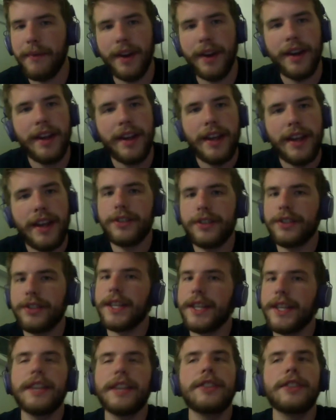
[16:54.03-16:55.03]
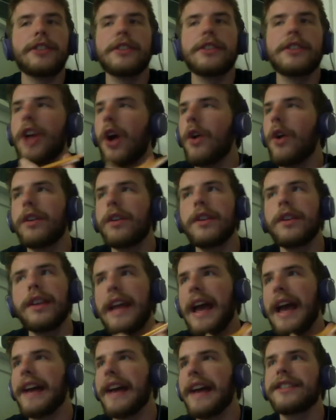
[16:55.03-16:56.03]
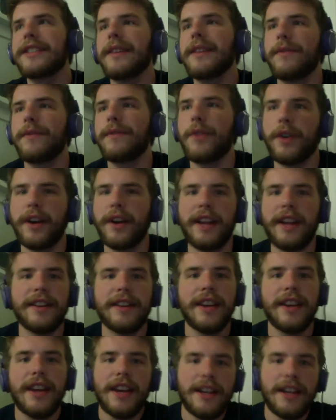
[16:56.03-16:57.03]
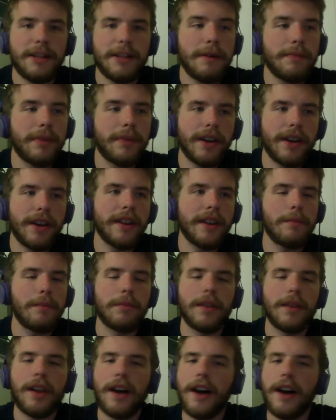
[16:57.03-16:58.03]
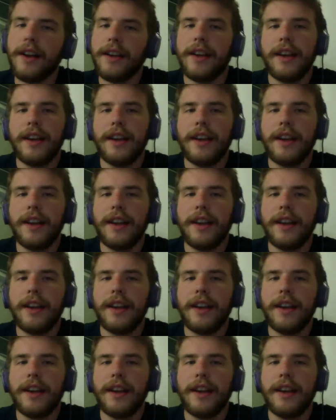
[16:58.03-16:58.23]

it's just like he's just totally asking for it. And to be put on the block,